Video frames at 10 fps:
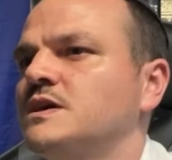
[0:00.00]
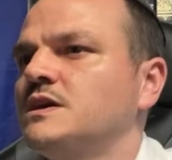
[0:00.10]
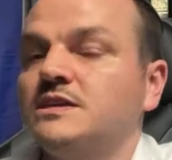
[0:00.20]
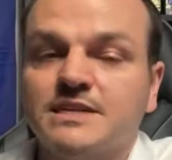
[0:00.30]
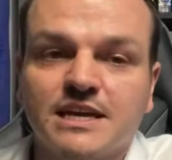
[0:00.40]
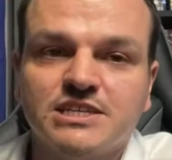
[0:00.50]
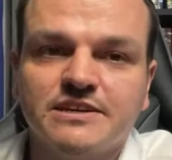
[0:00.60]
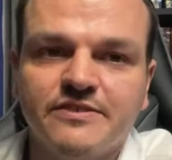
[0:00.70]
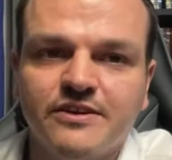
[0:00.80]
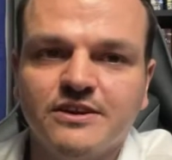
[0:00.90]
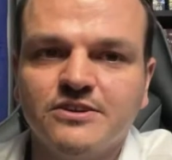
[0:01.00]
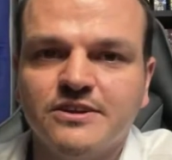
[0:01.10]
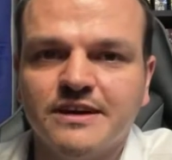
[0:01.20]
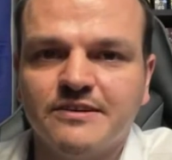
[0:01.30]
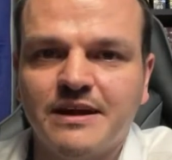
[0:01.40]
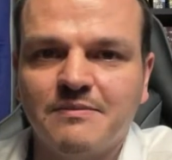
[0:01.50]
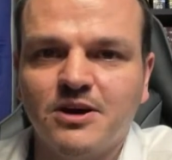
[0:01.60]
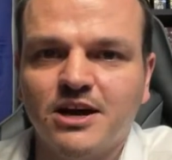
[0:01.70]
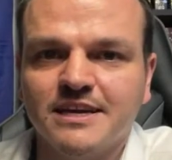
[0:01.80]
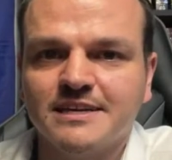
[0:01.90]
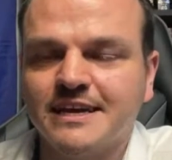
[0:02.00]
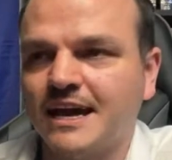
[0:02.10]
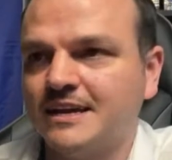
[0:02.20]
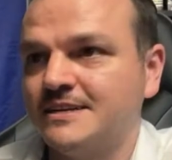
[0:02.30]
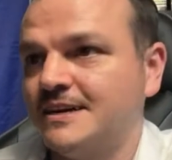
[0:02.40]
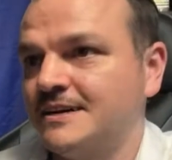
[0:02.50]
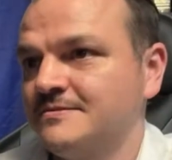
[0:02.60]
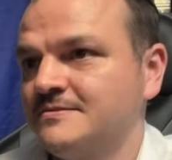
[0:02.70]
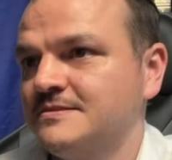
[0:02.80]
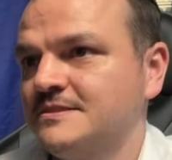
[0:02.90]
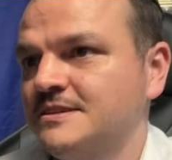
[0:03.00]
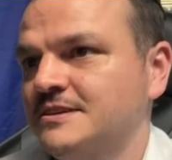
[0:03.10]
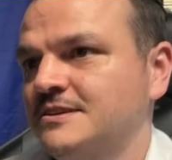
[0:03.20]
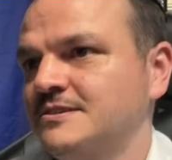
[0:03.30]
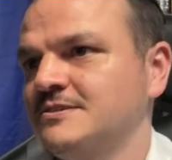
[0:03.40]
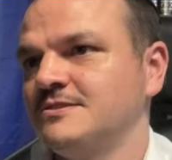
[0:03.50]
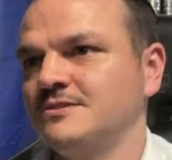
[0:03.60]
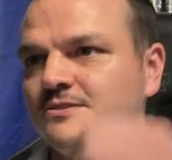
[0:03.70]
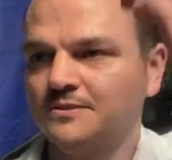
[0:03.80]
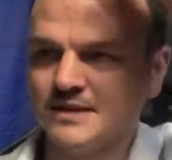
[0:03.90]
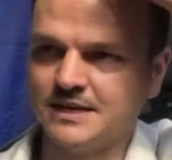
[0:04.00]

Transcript: He's actually a very good rabbi in Canada, who